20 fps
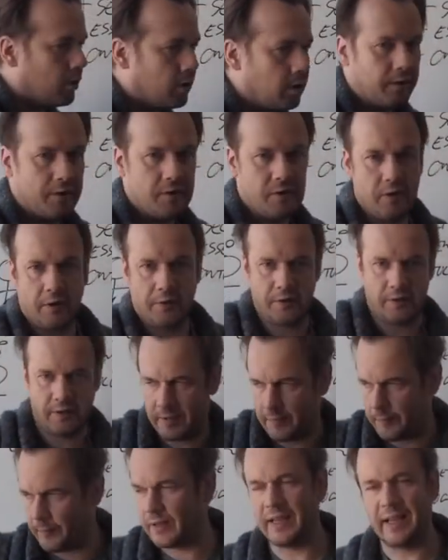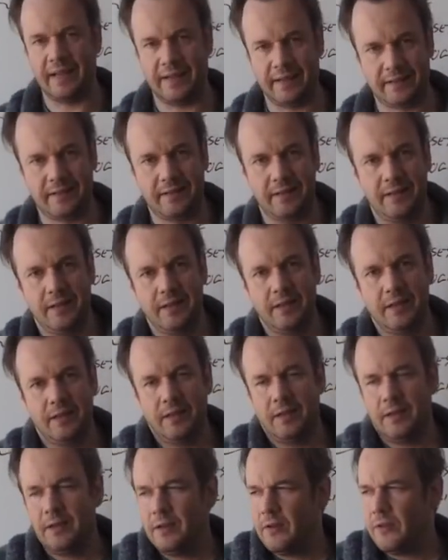world is not just the planet.
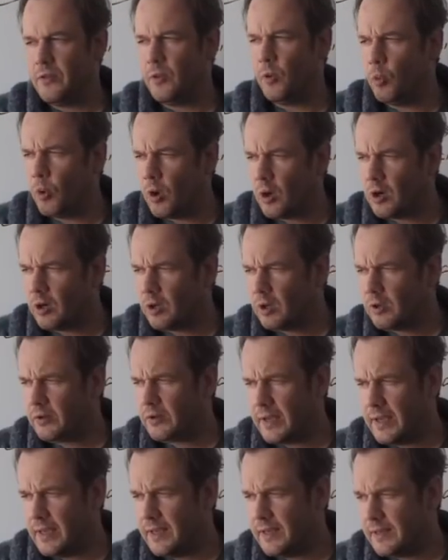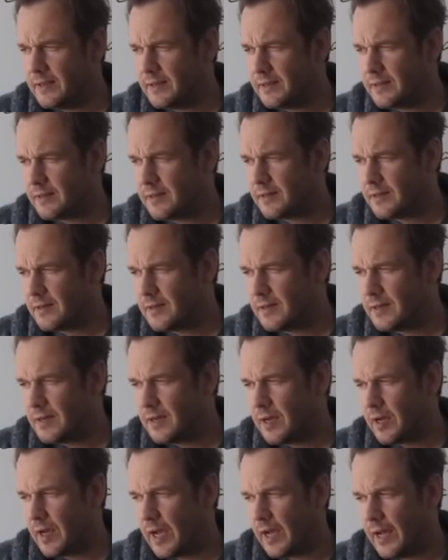The world is
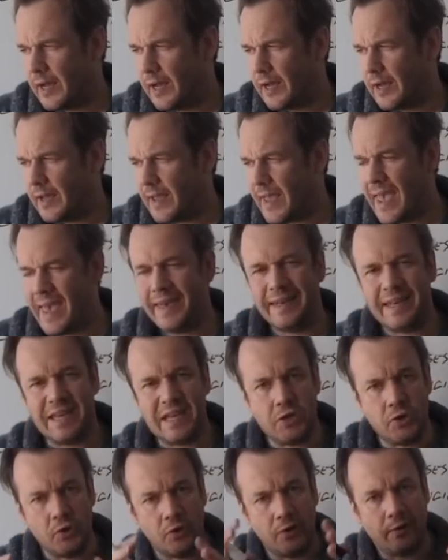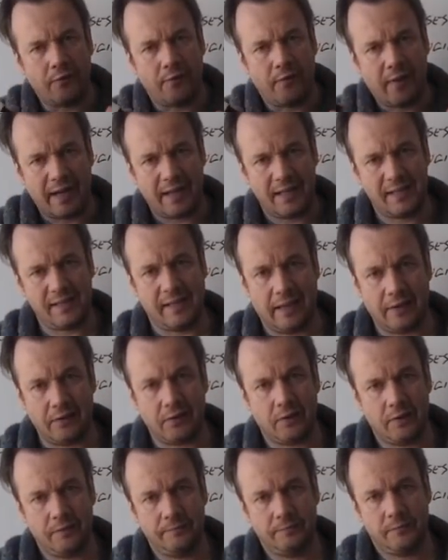any unified
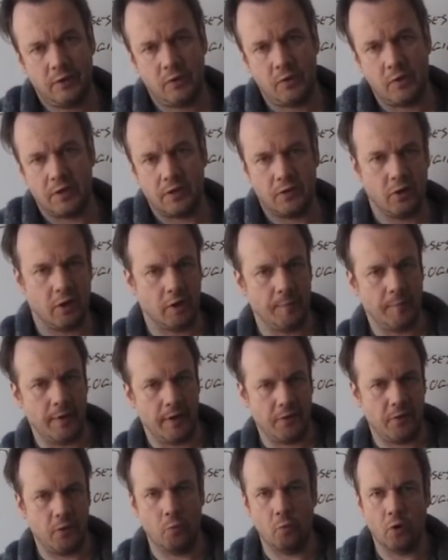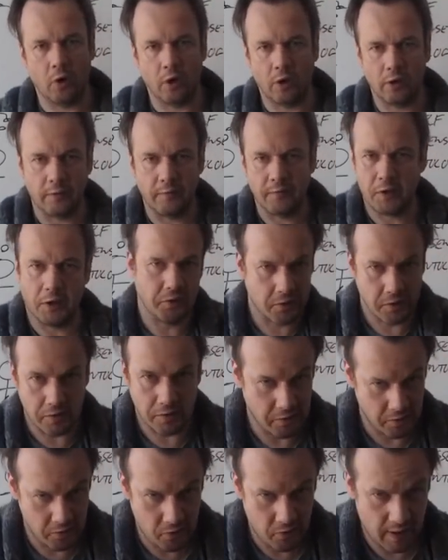center. So you can talk about the world of
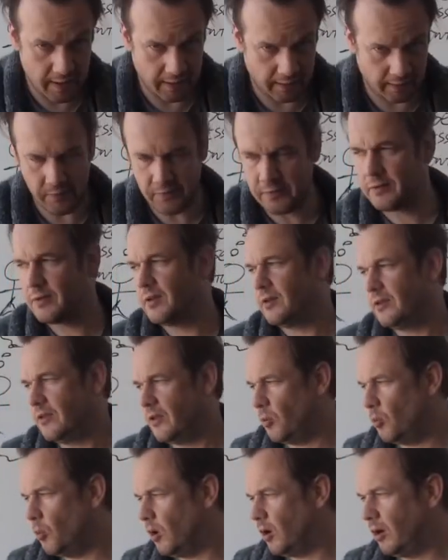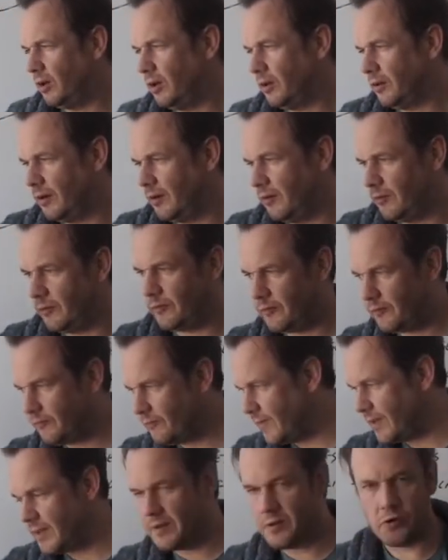Dungeons and Dragons, the world of
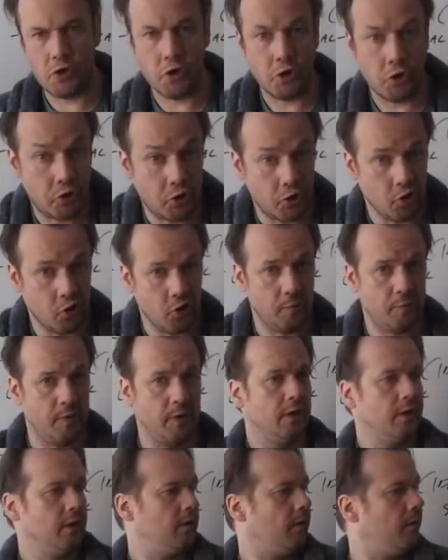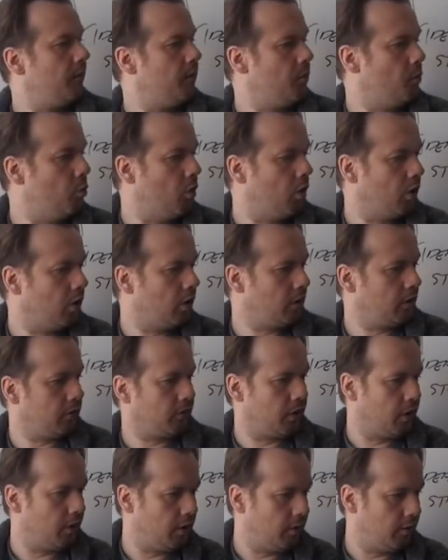YouTube, the
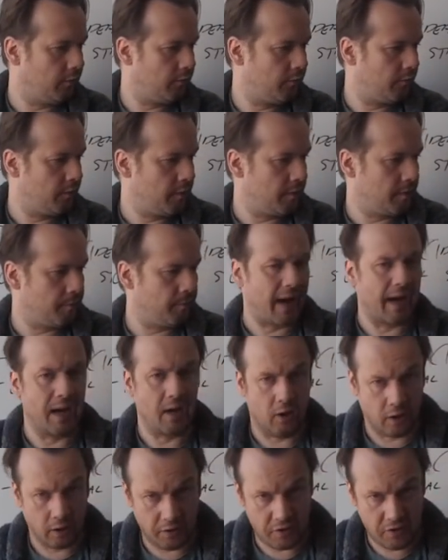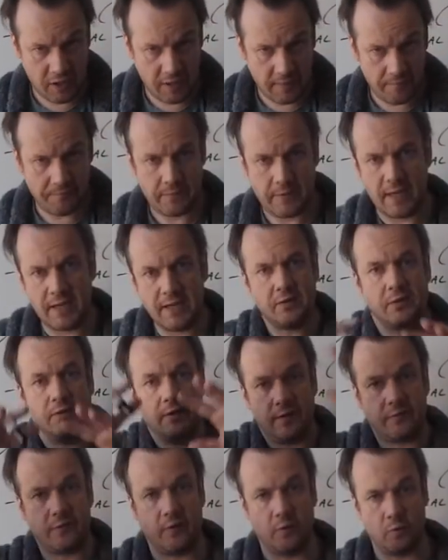world of biology. These
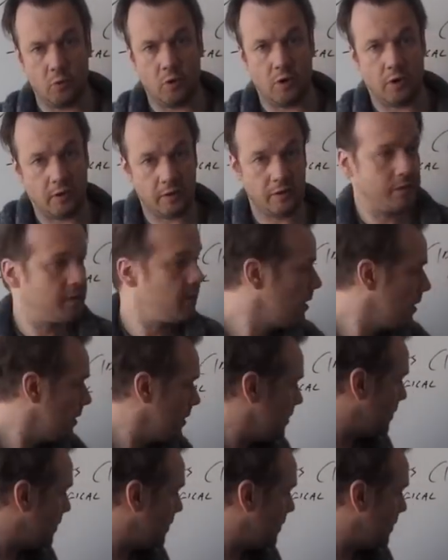are different worlds.